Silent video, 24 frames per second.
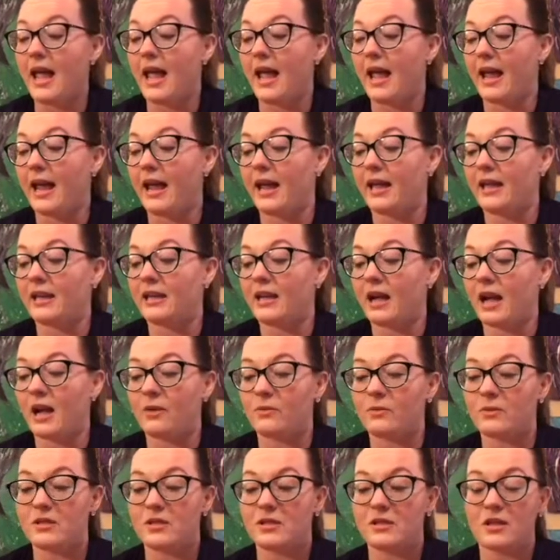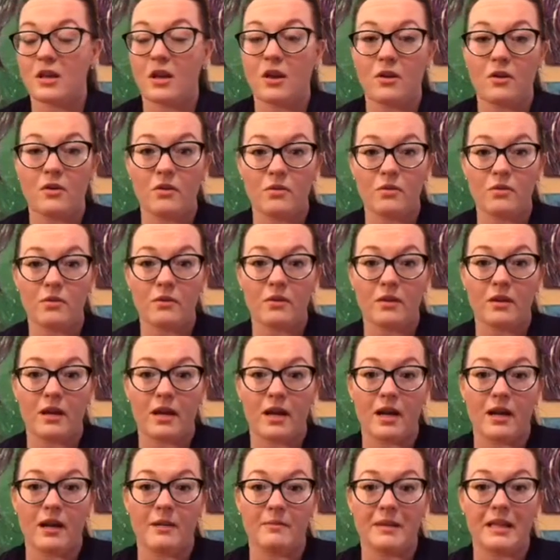And I was so
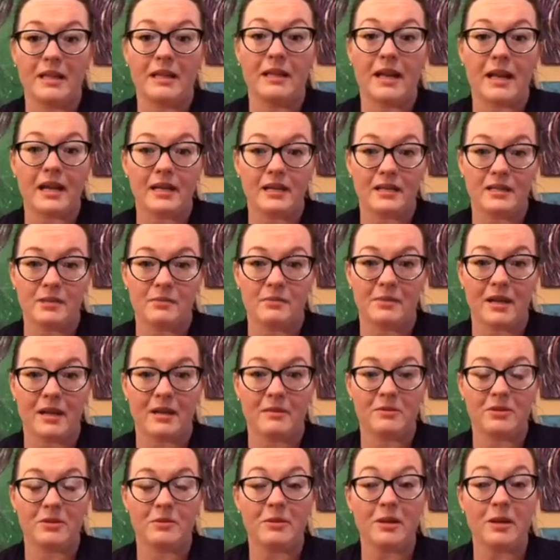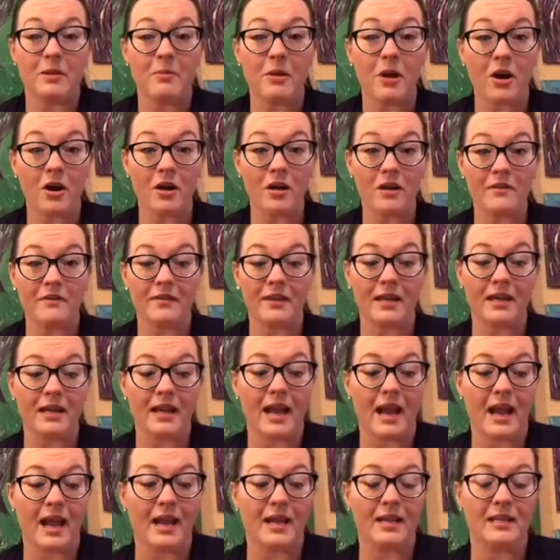elated to be able to be a part of it.
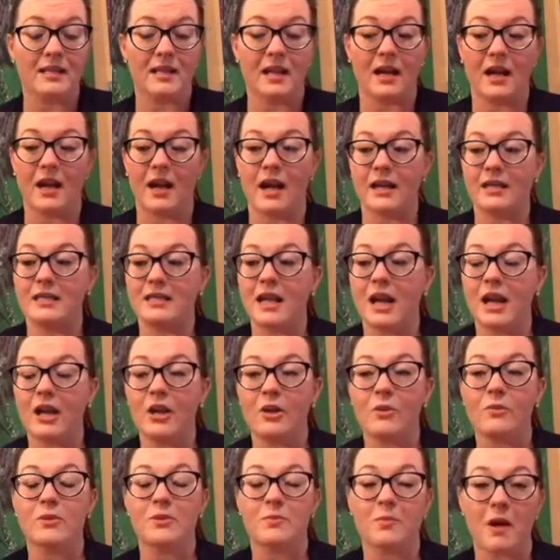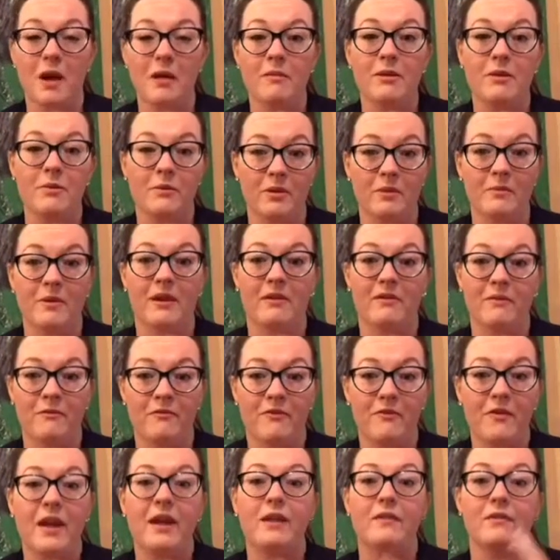And I tell you, it was probably one of my
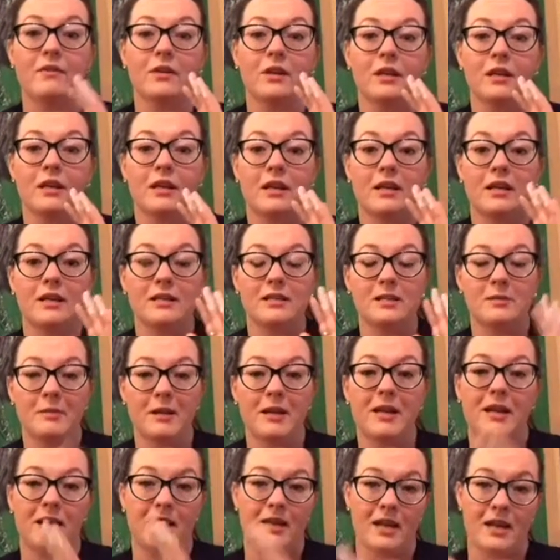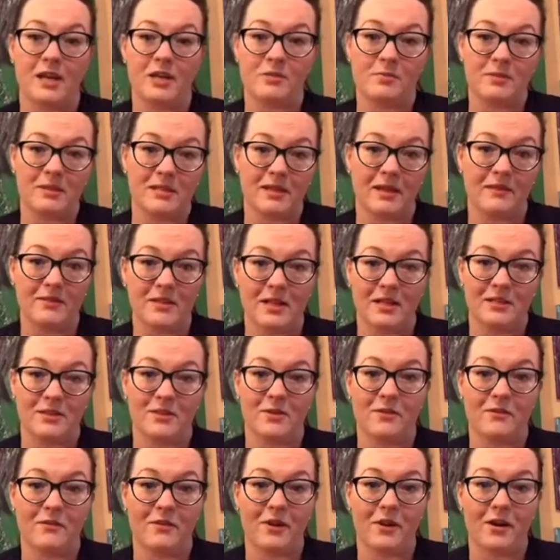favorite speaking engagements I've done
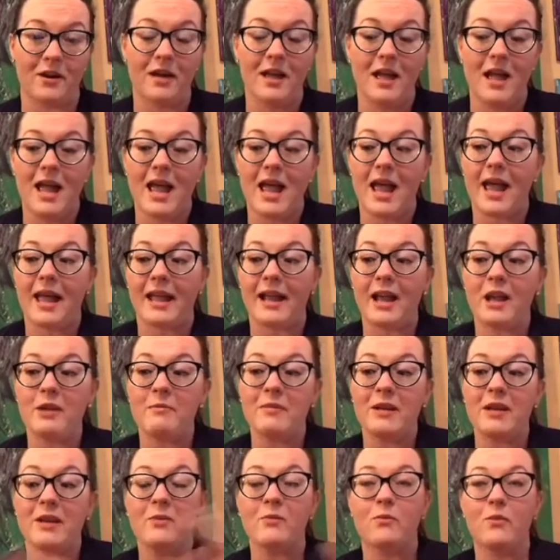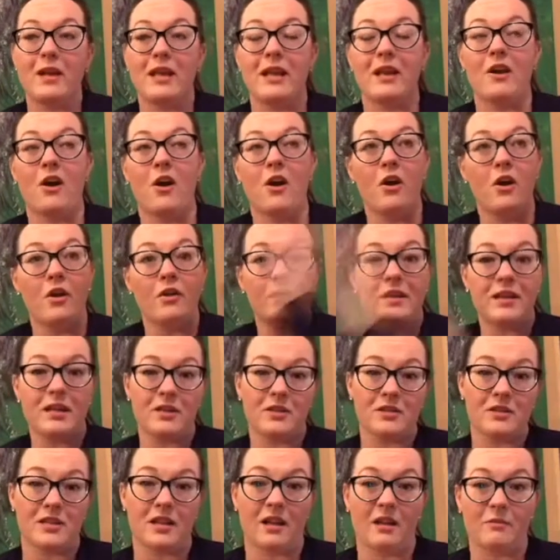so far. And I mean in all the
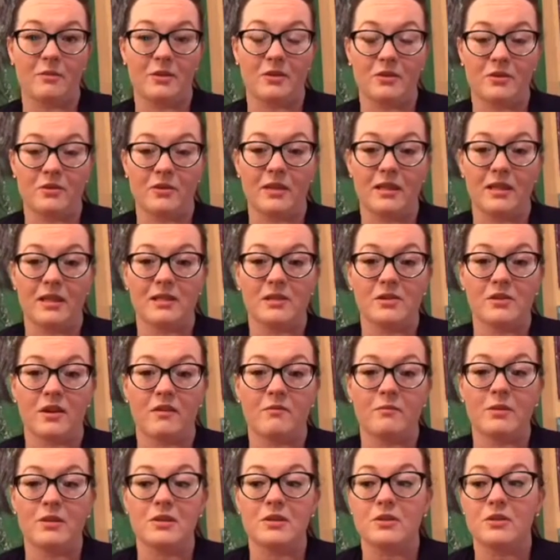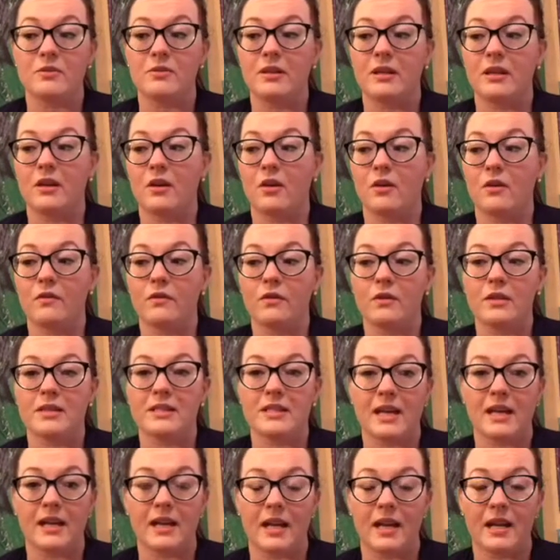years that I've been doing this. So I've been doing it over a
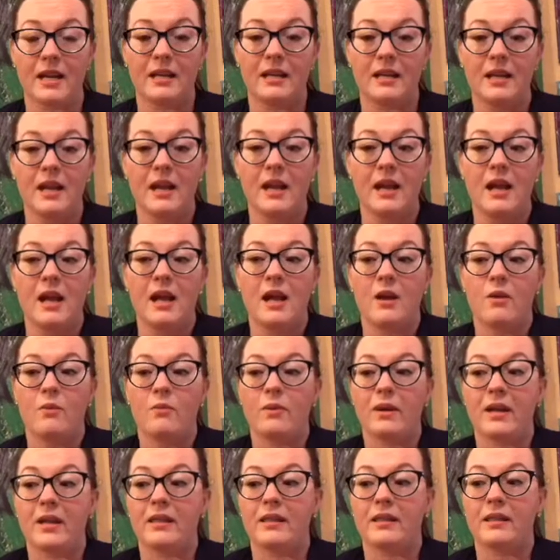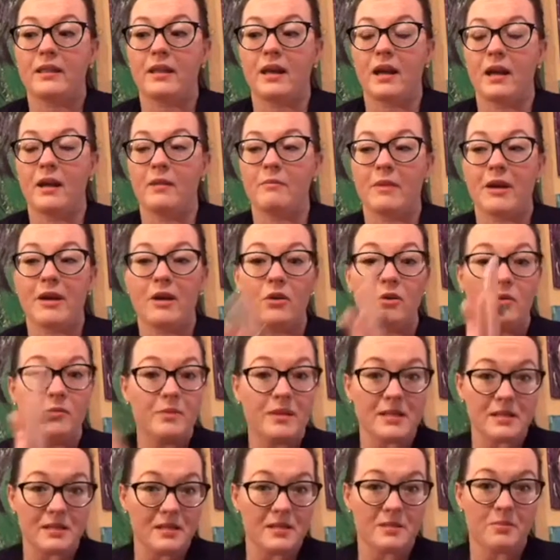decade with my old
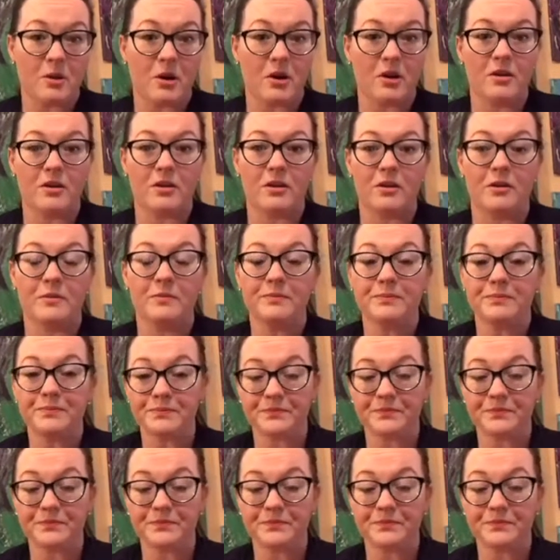business partner.